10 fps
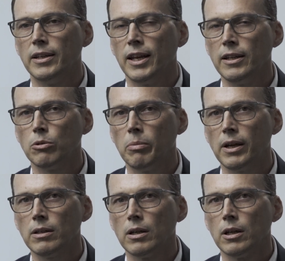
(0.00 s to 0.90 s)
in any
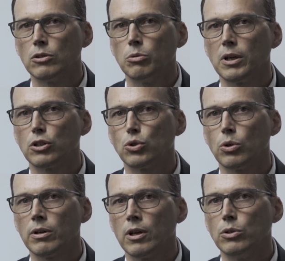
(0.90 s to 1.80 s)
domain to make
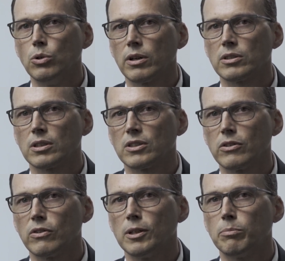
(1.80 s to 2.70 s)
sure you are
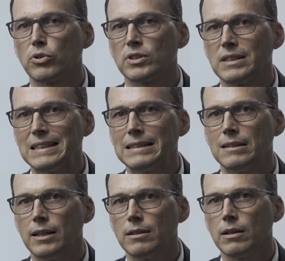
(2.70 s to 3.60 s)
successfully processing
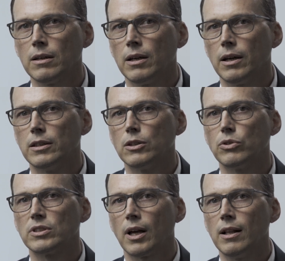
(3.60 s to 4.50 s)
the data, and the
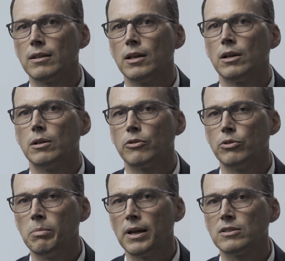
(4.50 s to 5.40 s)
result
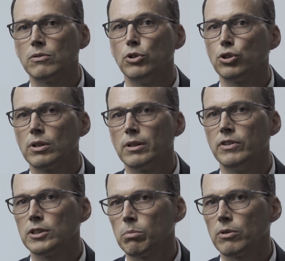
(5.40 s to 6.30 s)
remains visually
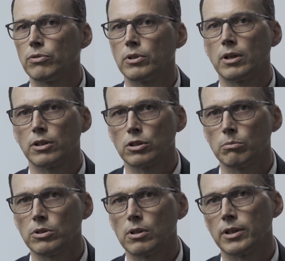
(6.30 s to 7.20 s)
visible for the
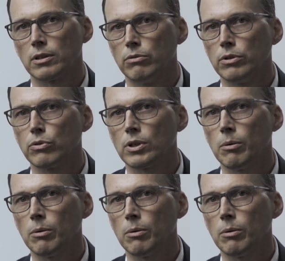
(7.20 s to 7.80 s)
customers, like a rear-view